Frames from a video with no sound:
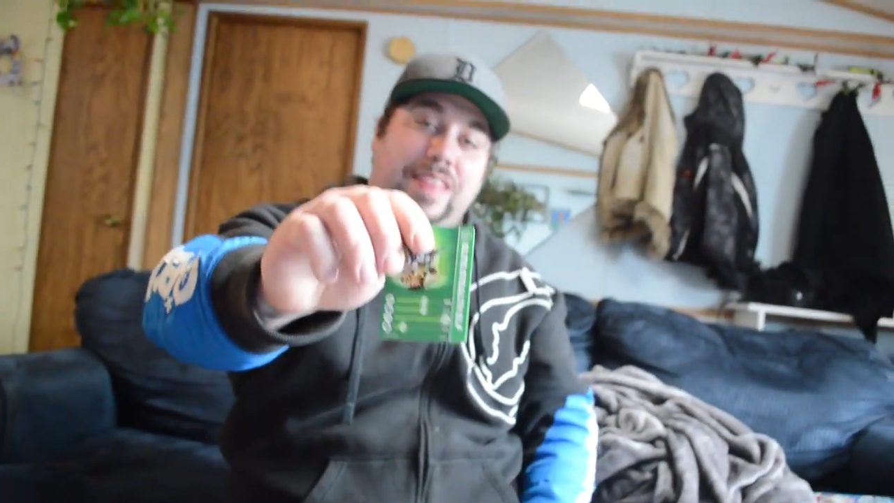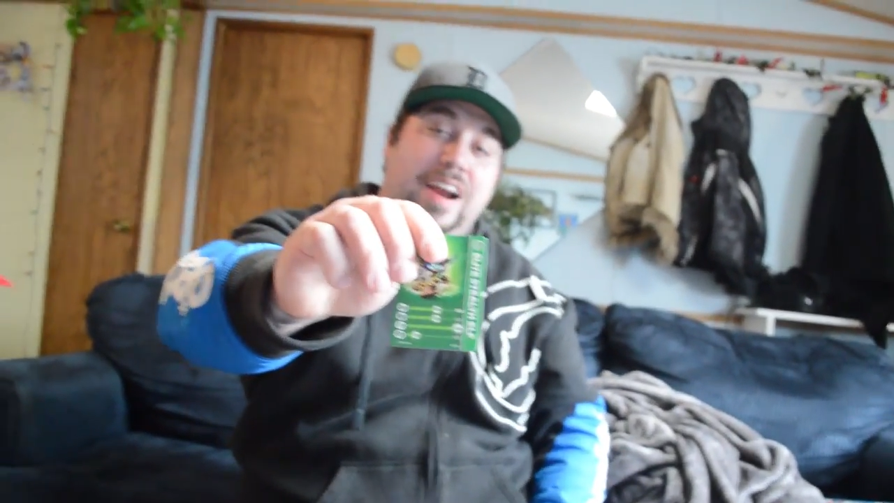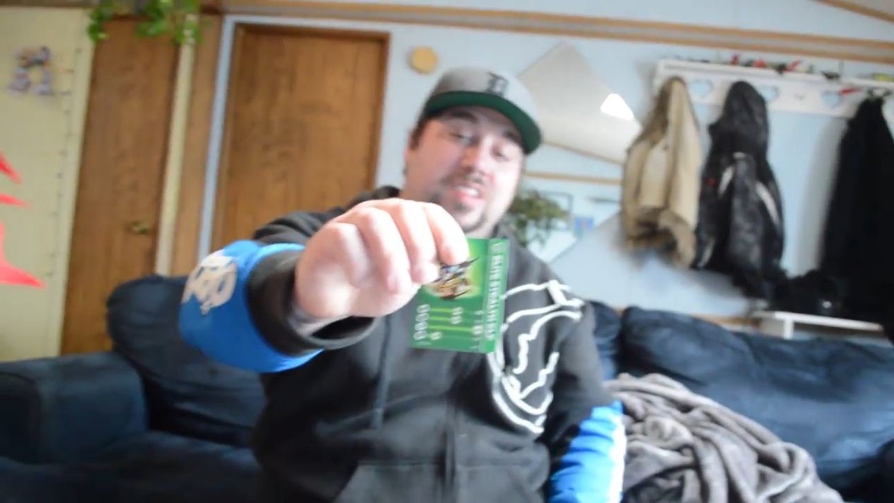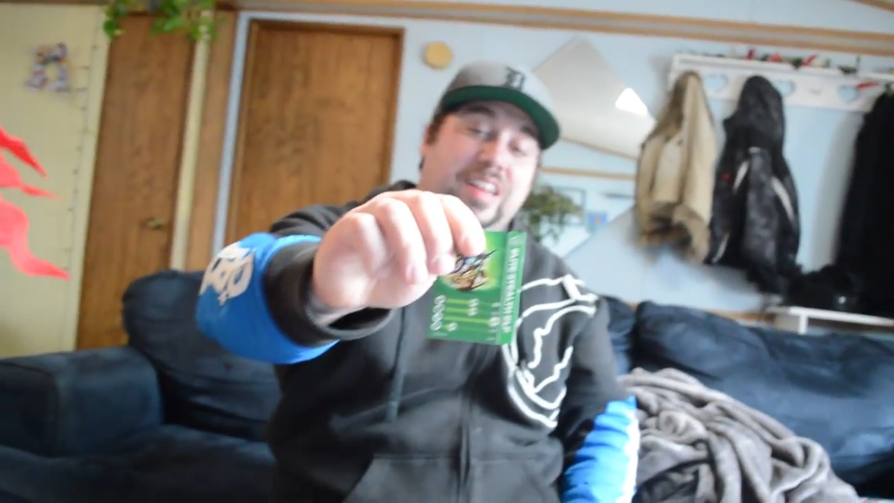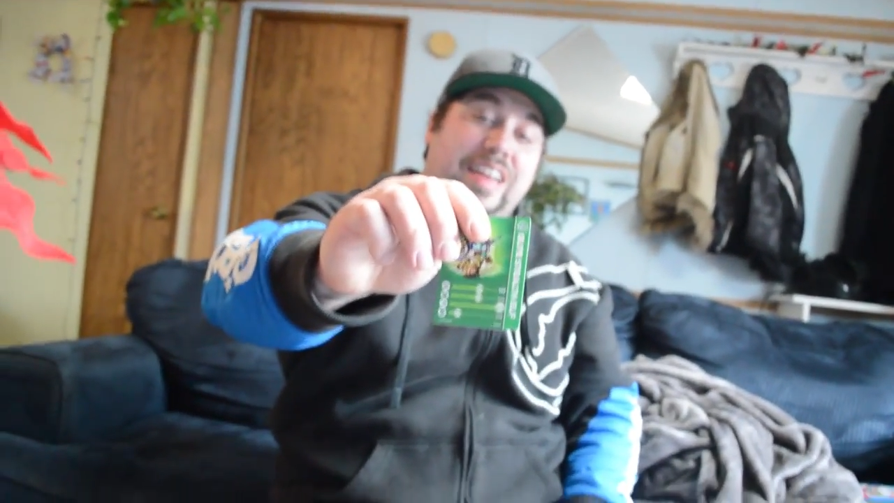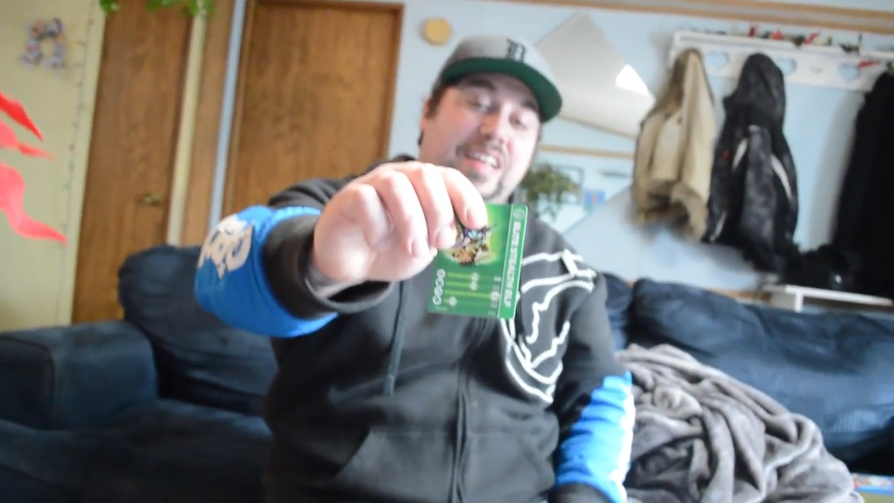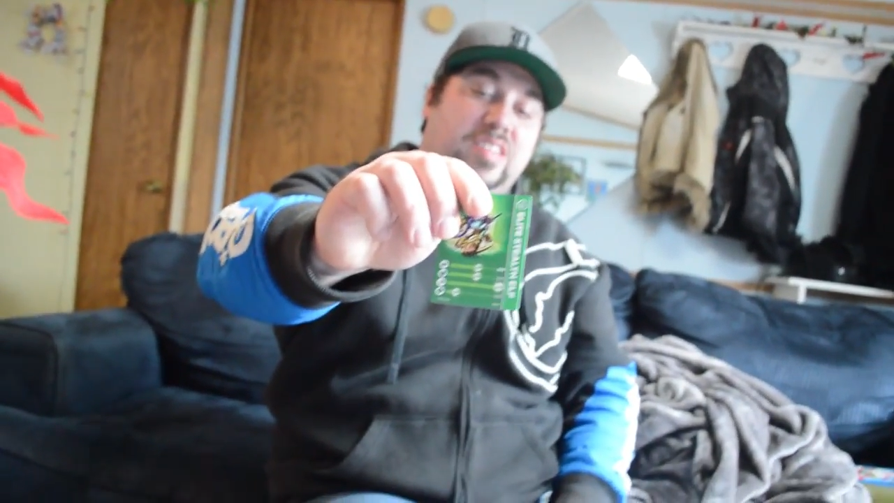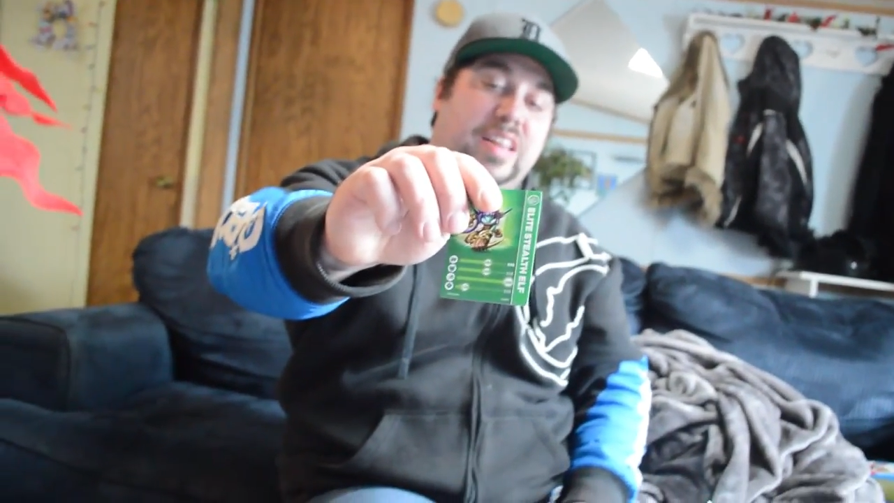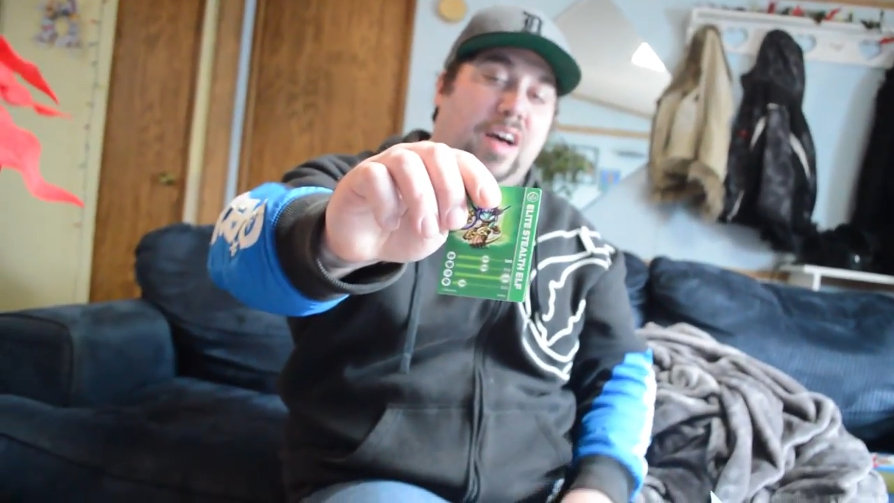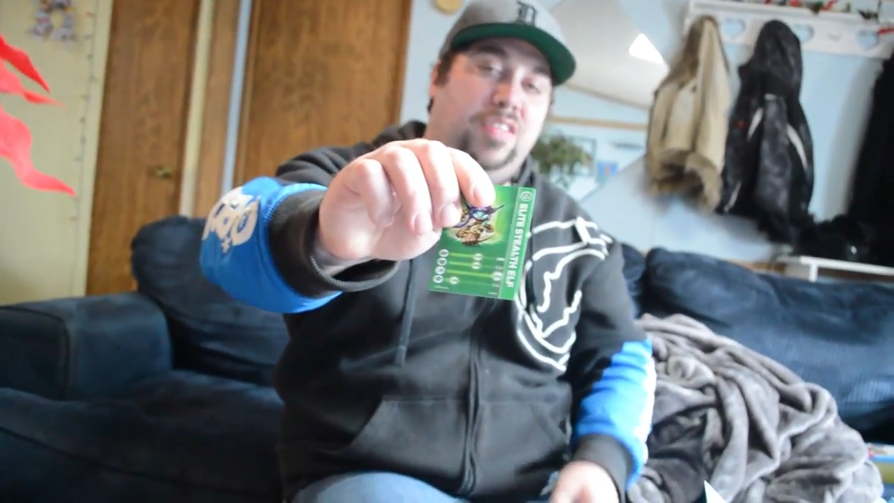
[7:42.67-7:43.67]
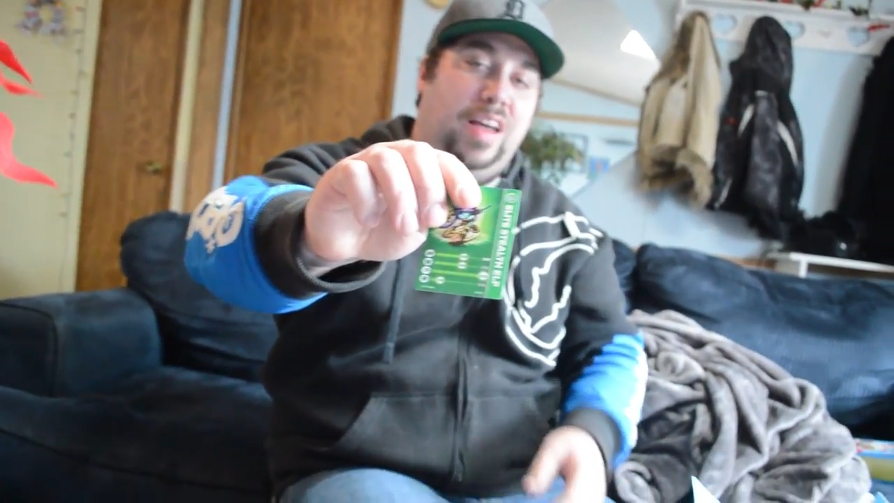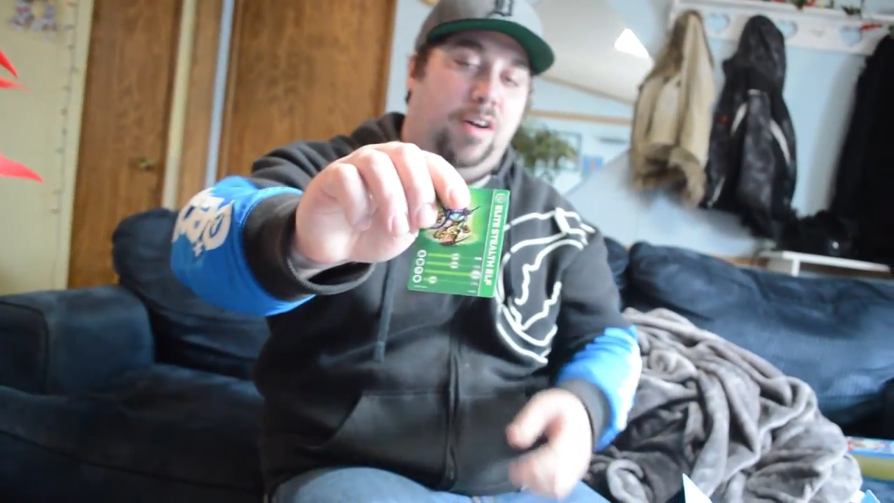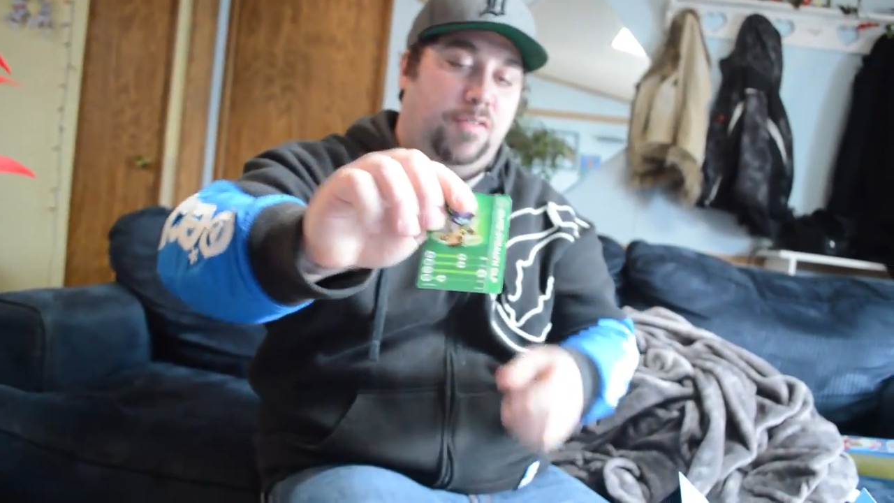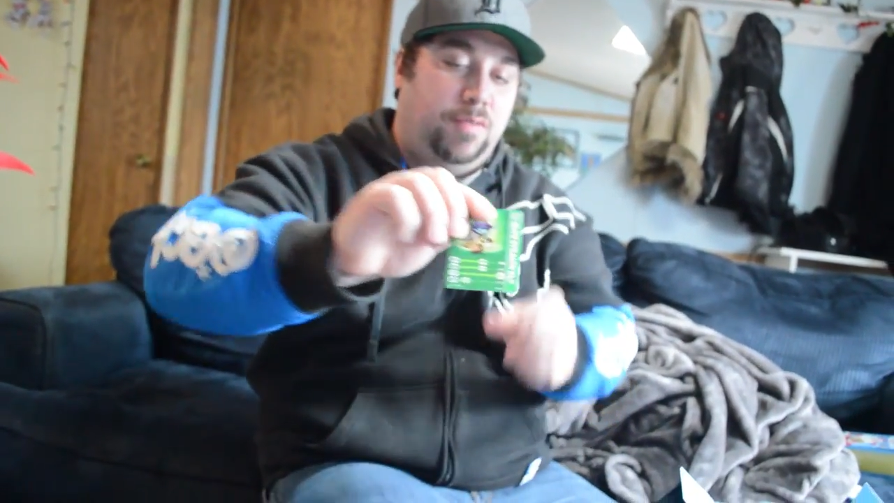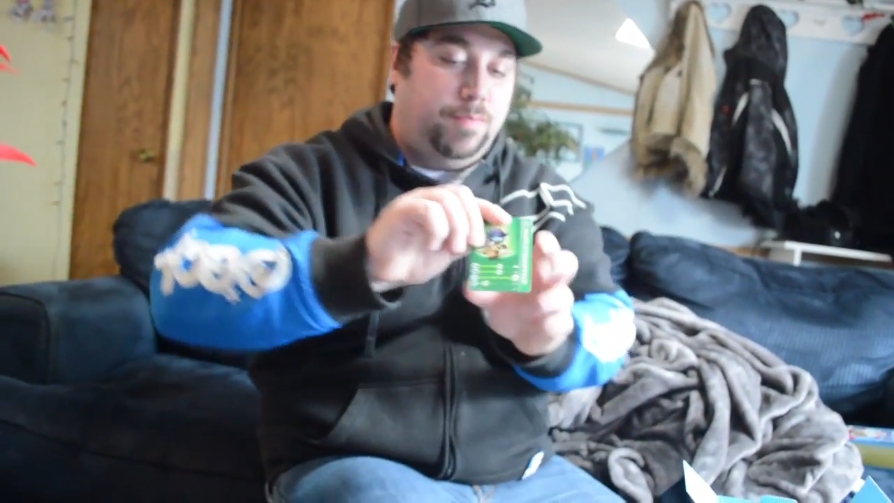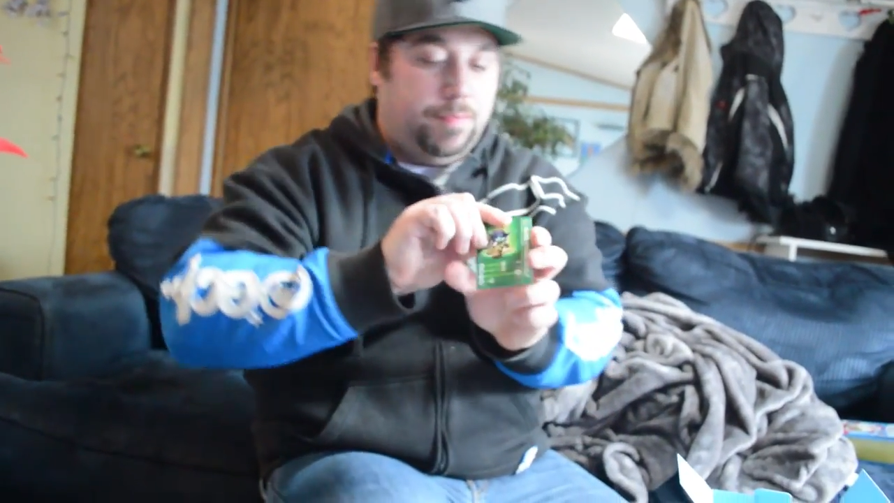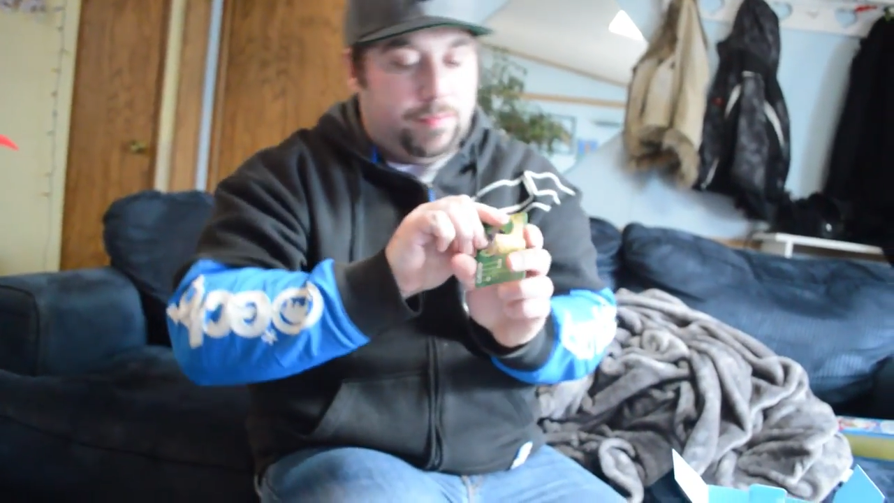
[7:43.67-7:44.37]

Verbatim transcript: There's Elite Stealth Elf.